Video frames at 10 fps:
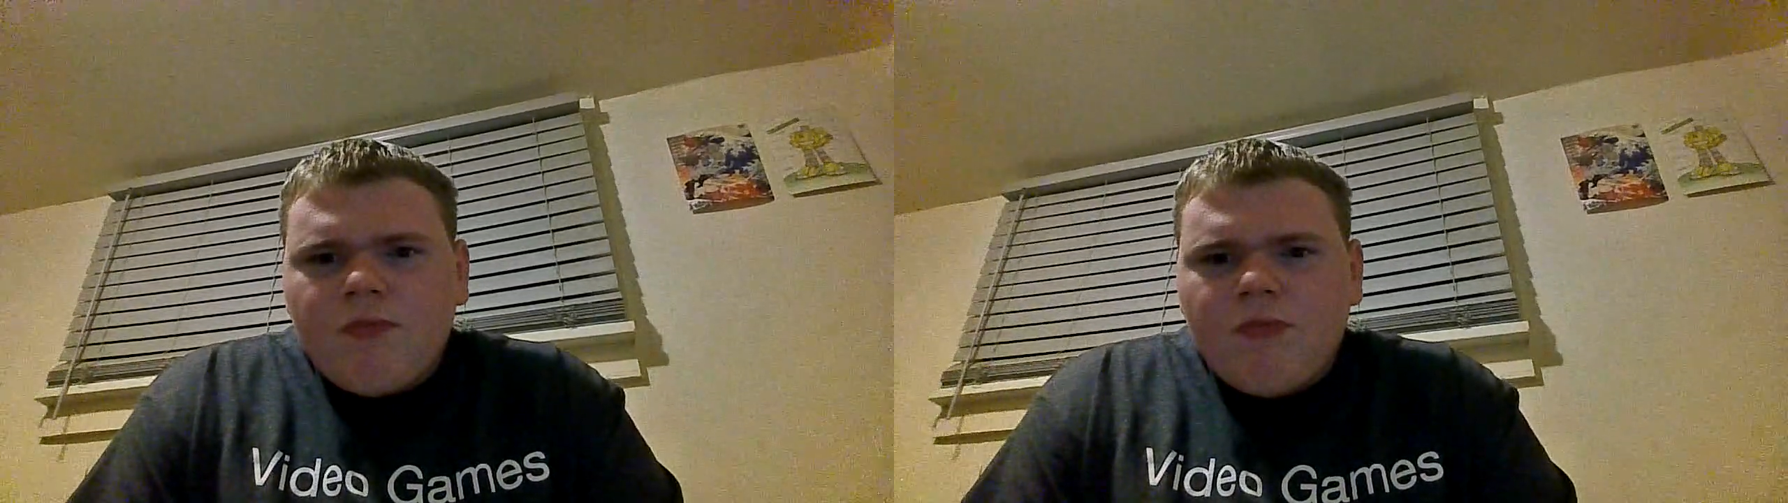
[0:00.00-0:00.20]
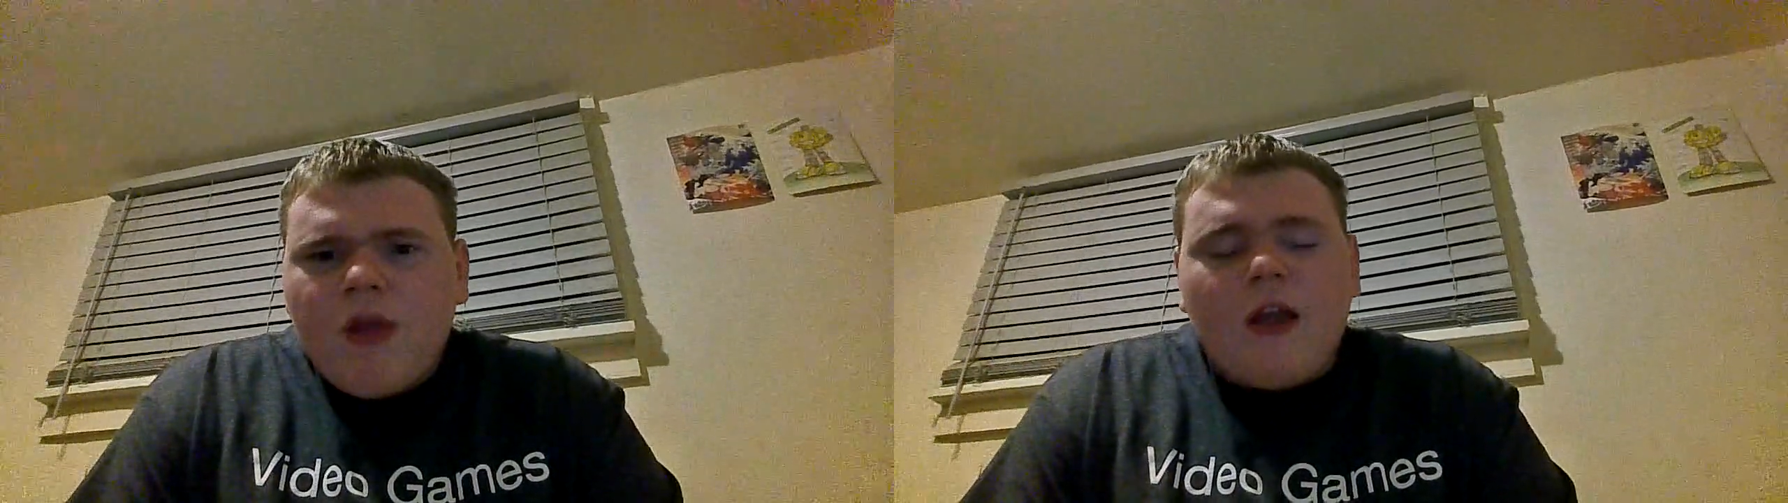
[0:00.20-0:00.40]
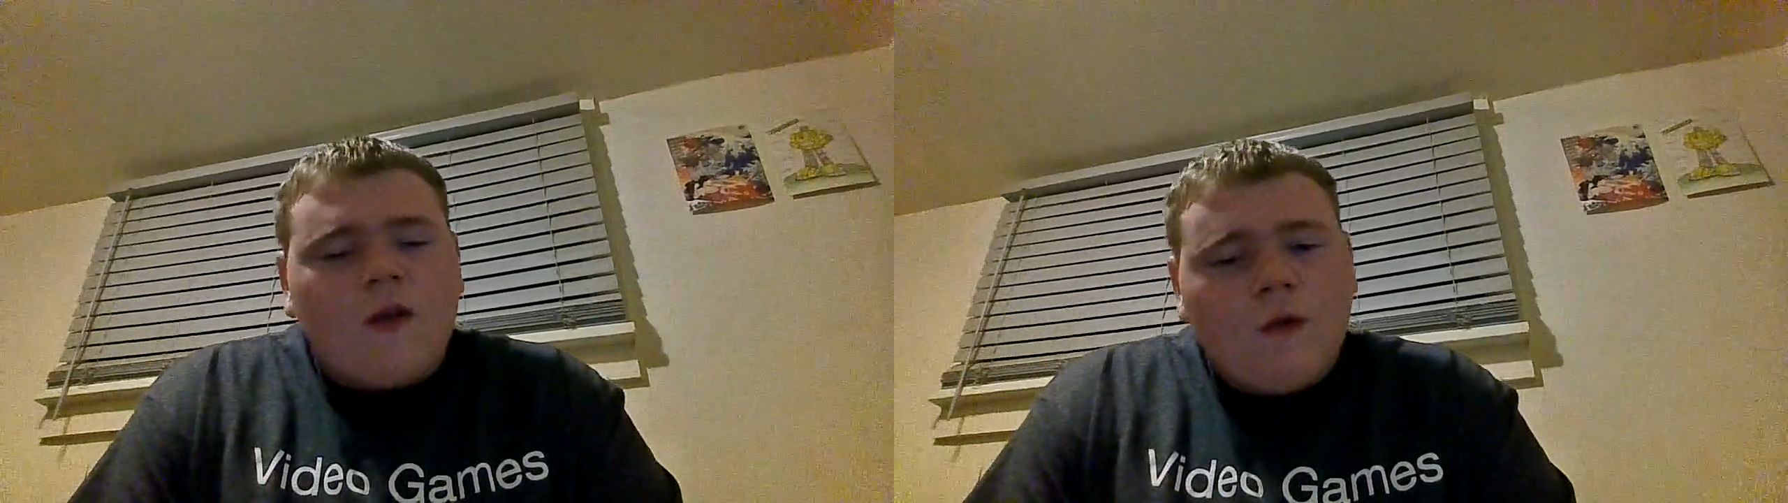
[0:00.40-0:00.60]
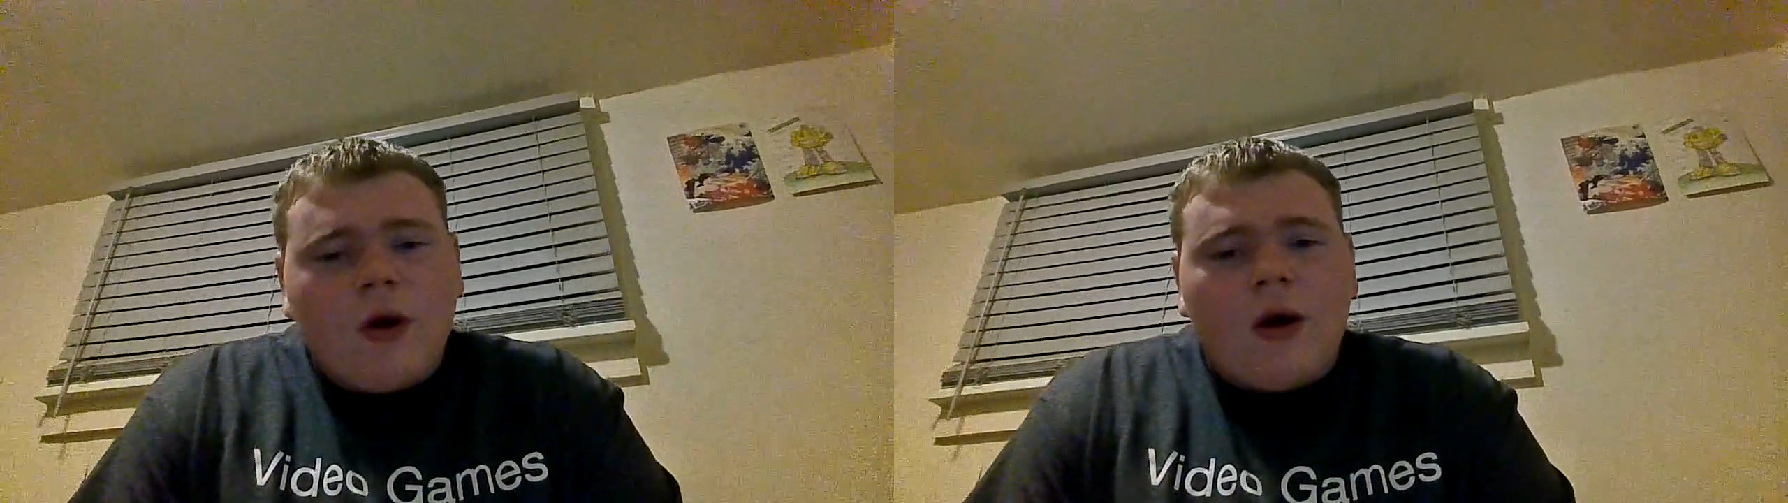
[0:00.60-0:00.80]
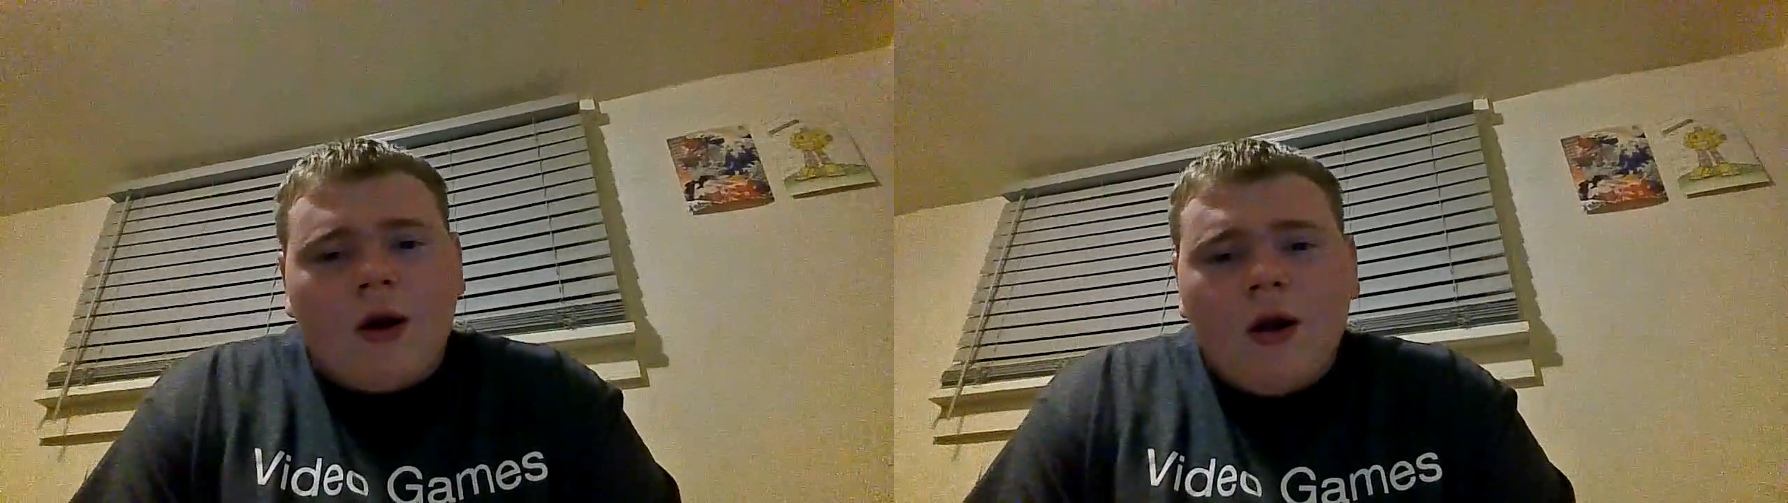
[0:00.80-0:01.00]
that's
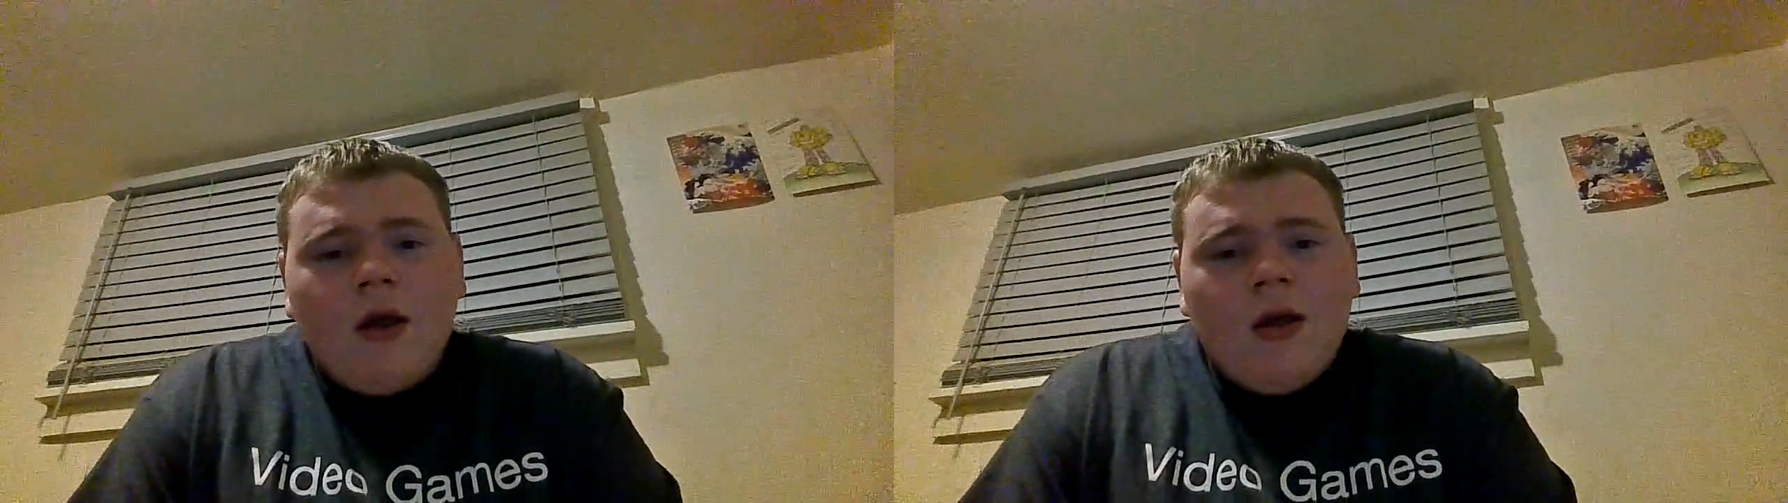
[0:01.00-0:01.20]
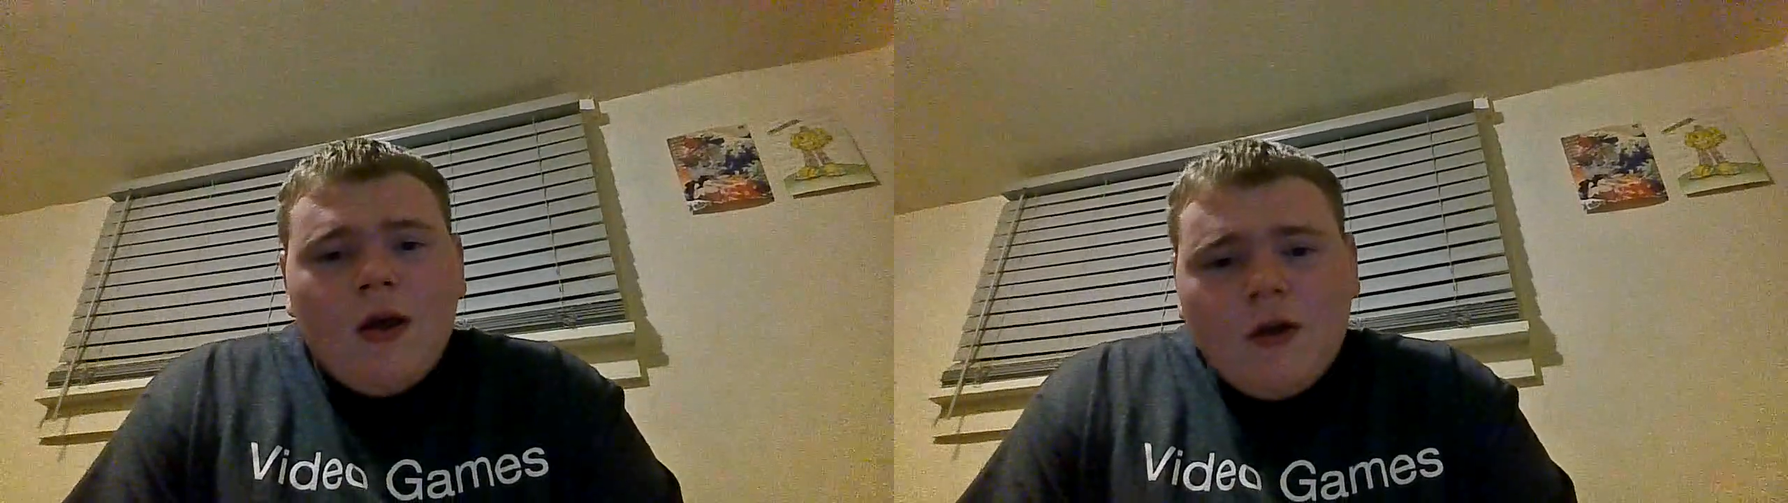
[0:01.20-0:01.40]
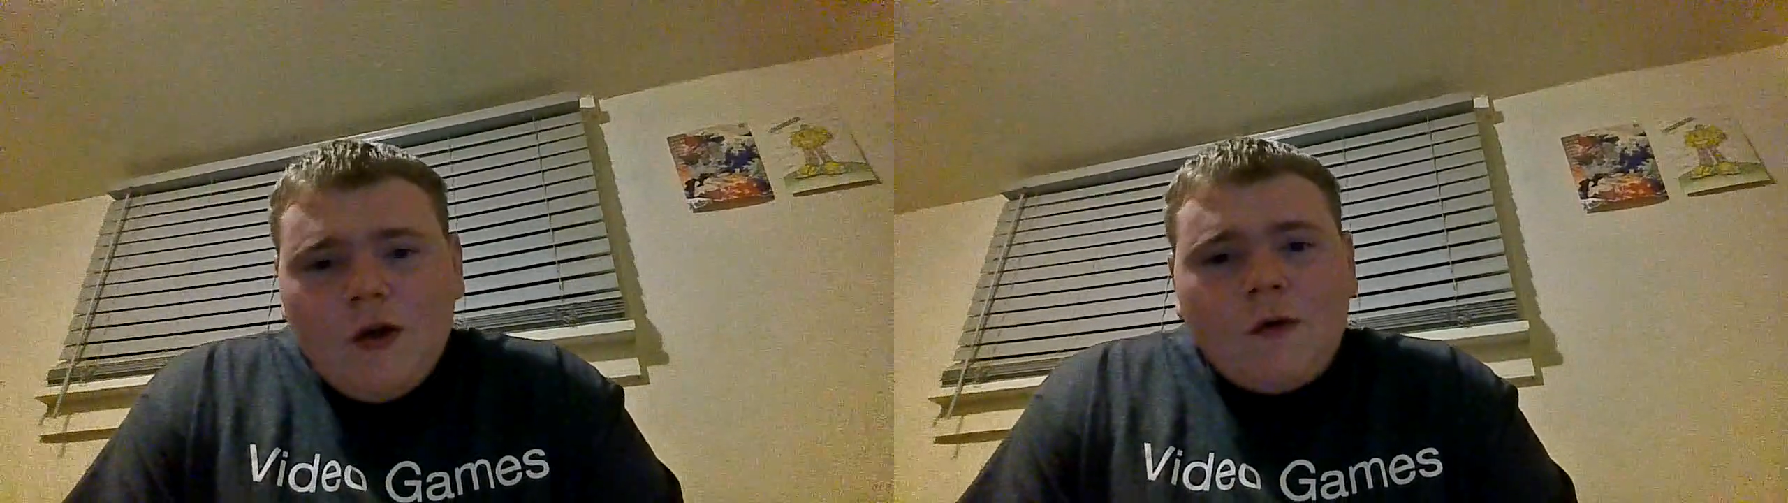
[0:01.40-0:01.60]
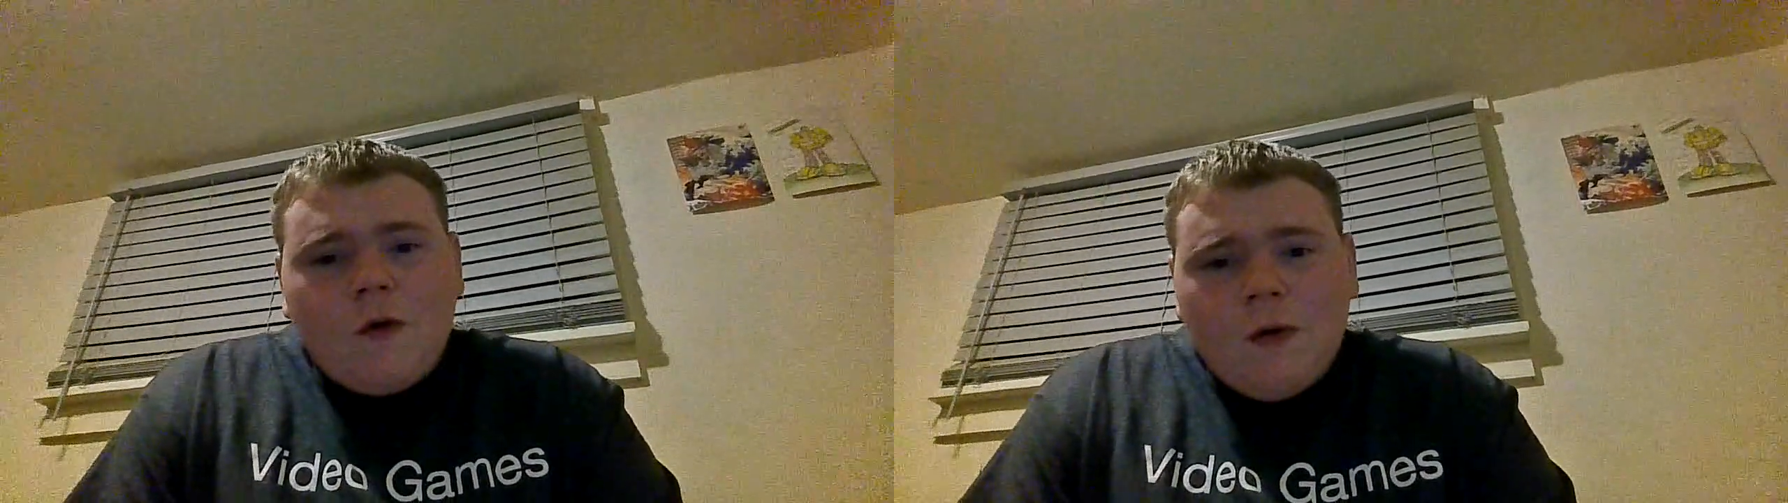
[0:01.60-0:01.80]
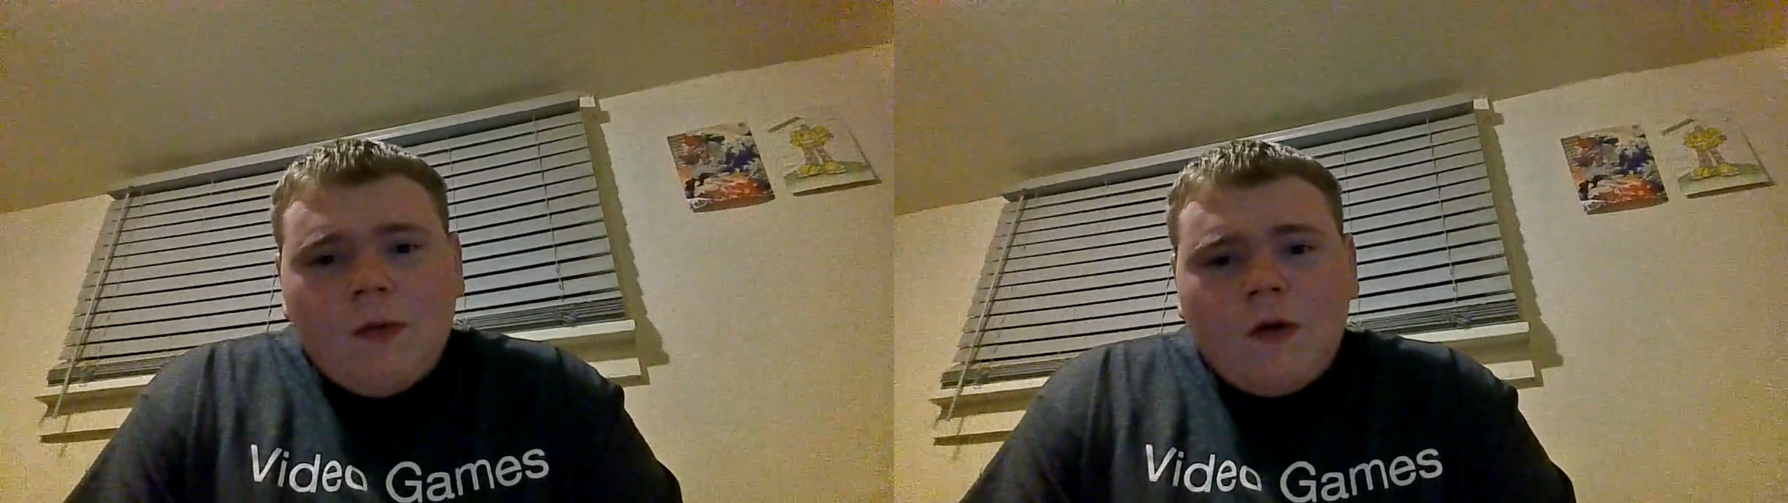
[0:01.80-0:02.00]
where
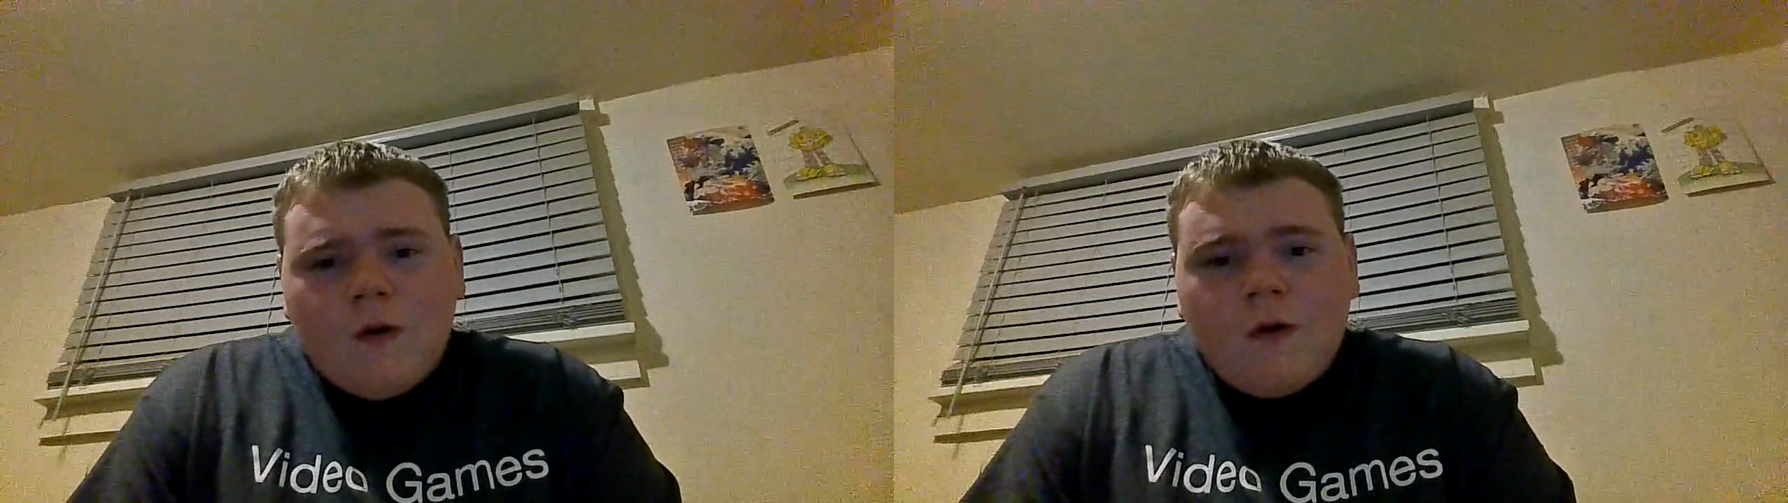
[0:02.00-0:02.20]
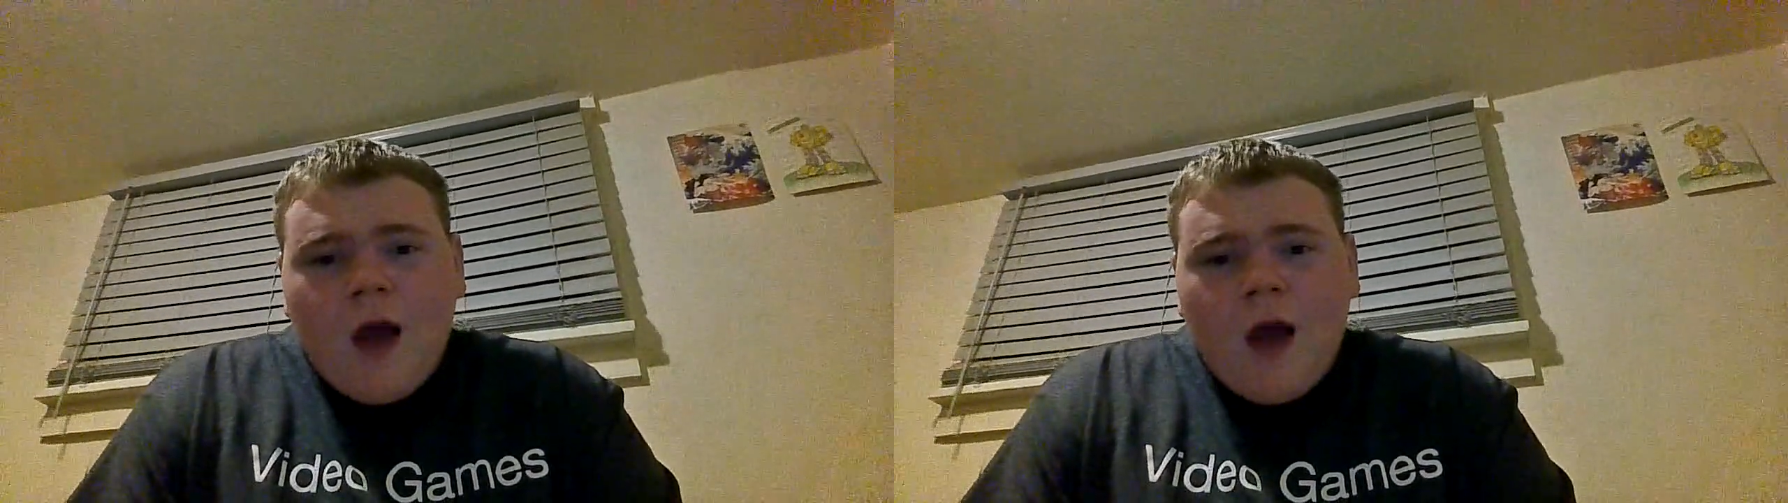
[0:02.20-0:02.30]
YouTube is